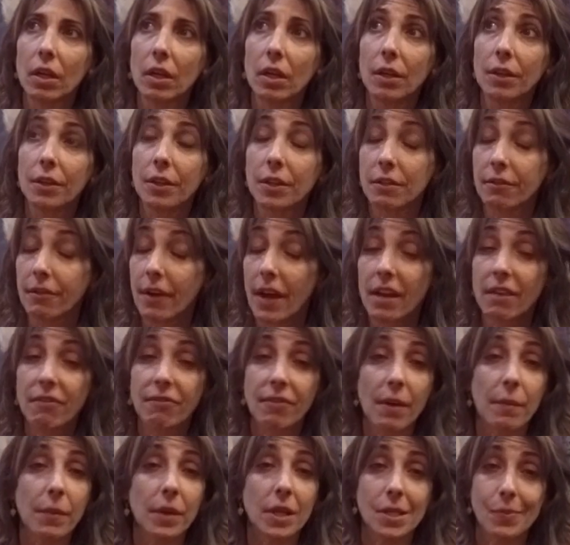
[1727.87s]
The Divine
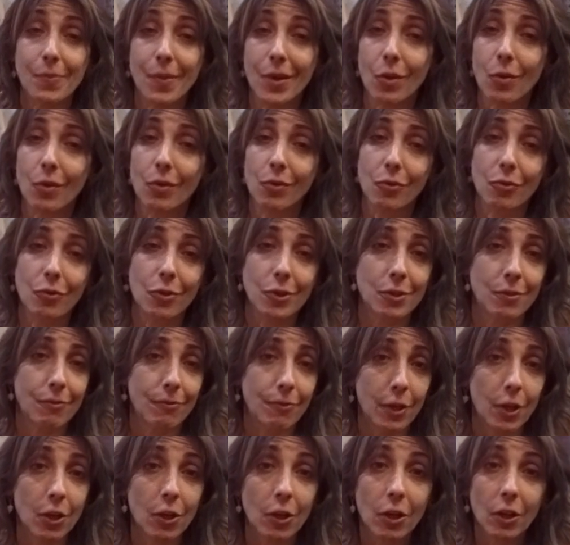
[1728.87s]
Feminine has been going through this
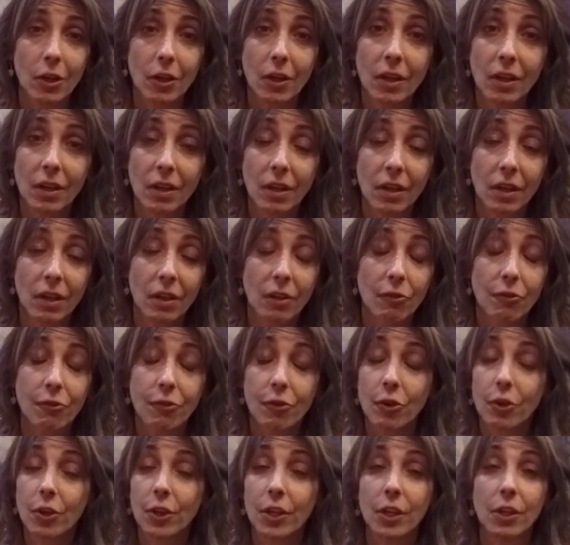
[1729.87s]
fear
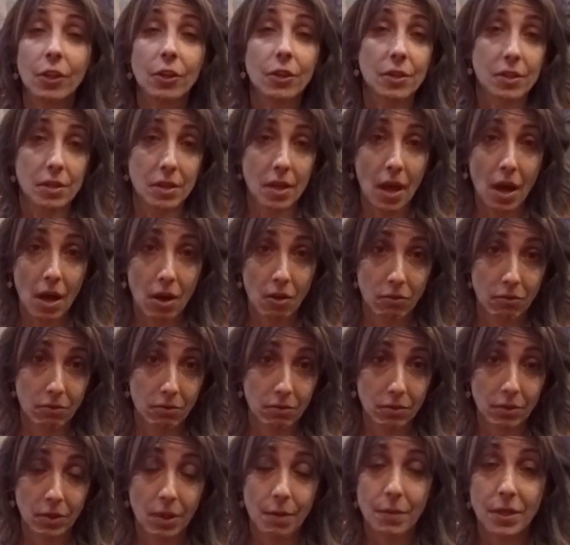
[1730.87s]
for years now.
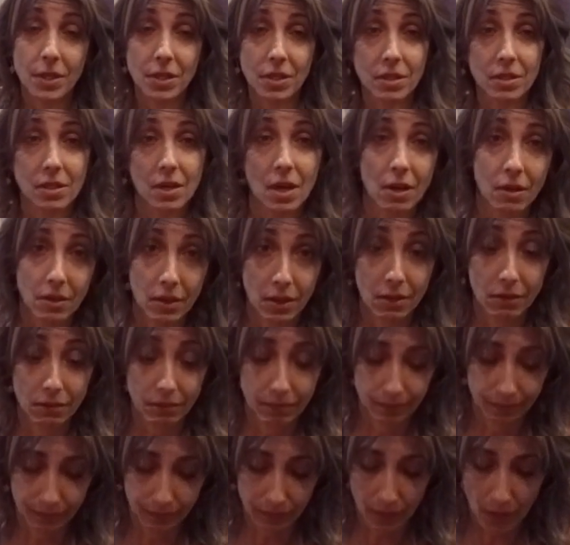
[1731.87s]
Let me just tell you.
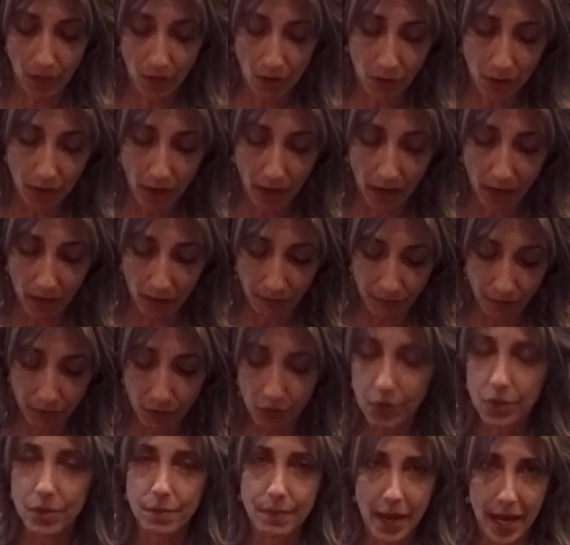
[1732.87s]
Okay? For
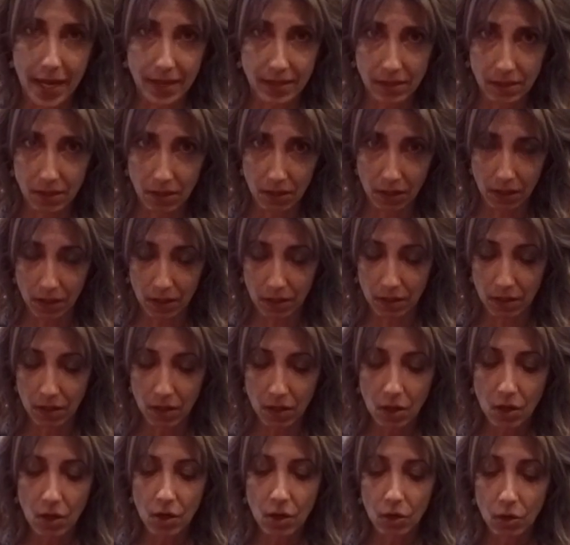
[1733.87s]
those masculine
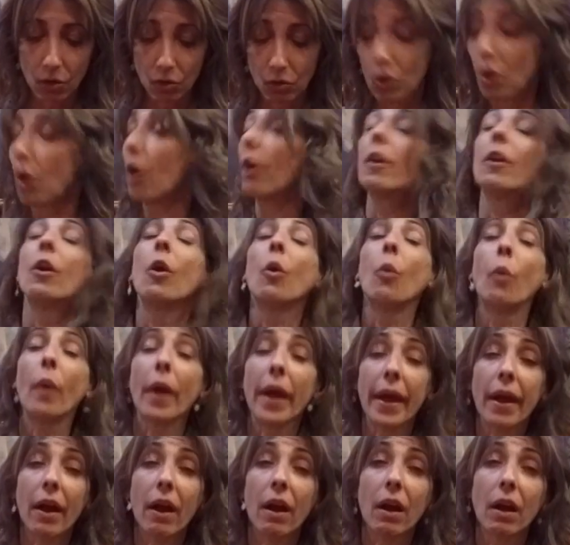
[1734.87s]
who aren't
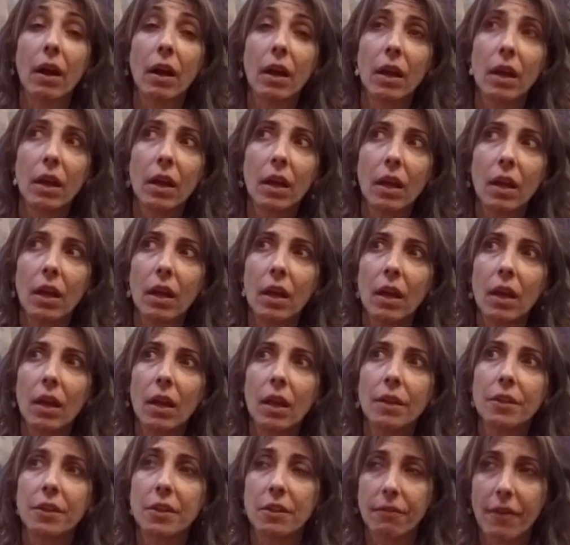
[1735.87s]
aware.
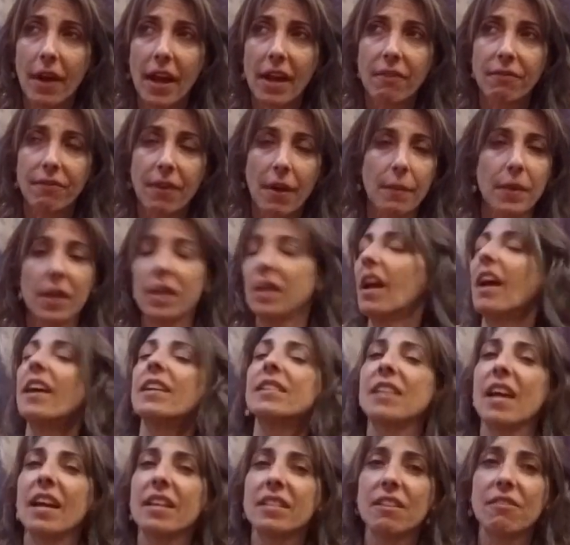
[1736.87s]
The Divine Feminine
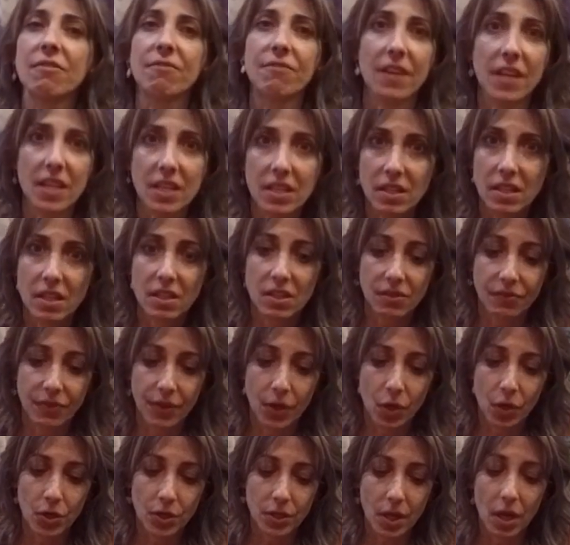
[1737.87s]
has had to face these
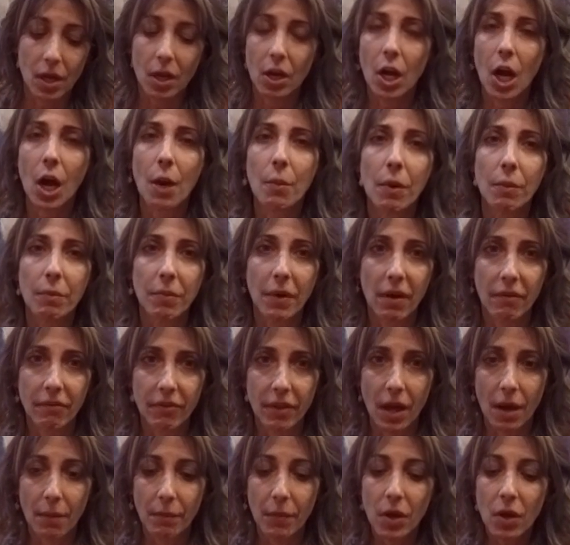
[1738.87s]
fears and come above
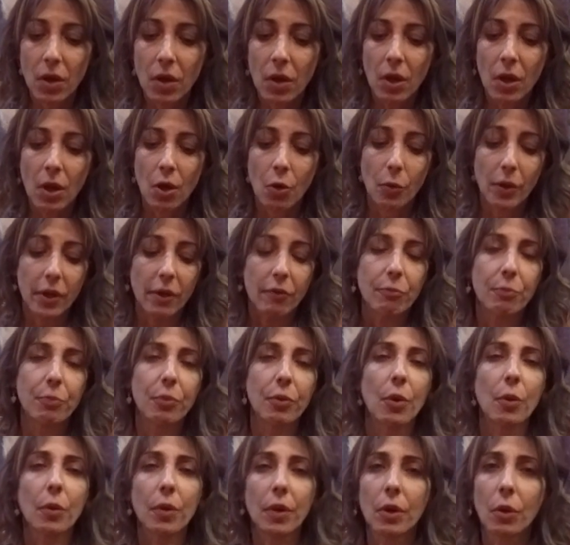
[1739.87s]
them. We have
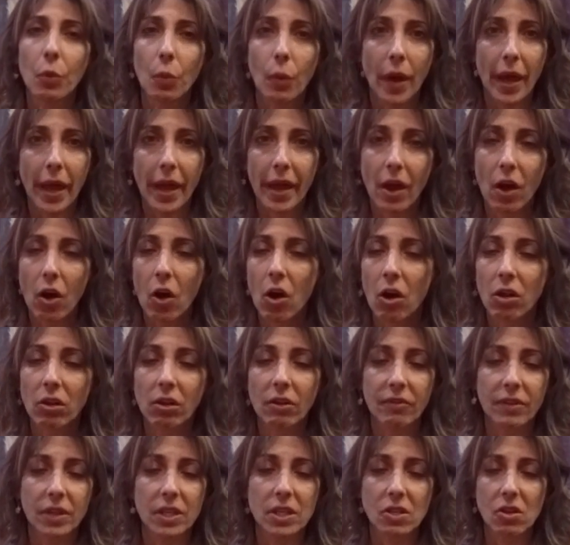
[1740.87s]
broken away all
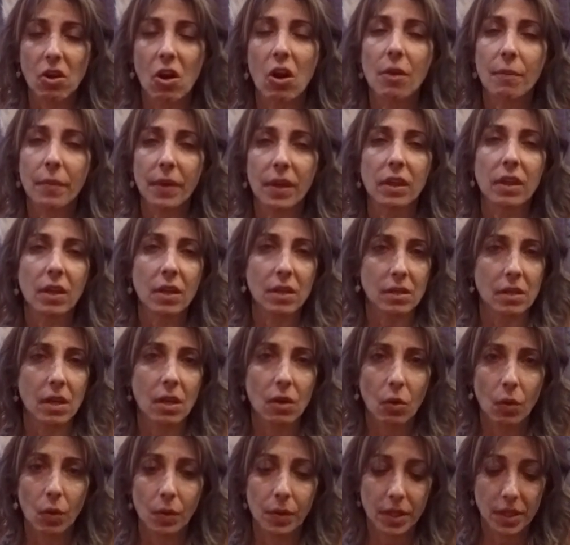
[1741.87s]
of these karmic things that
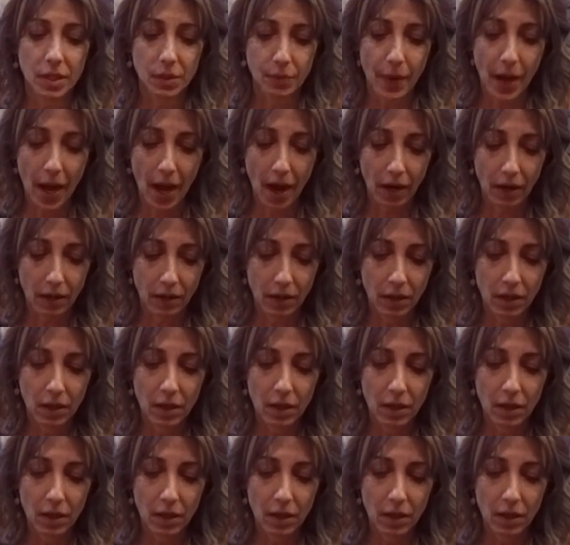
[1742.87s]
hold us back.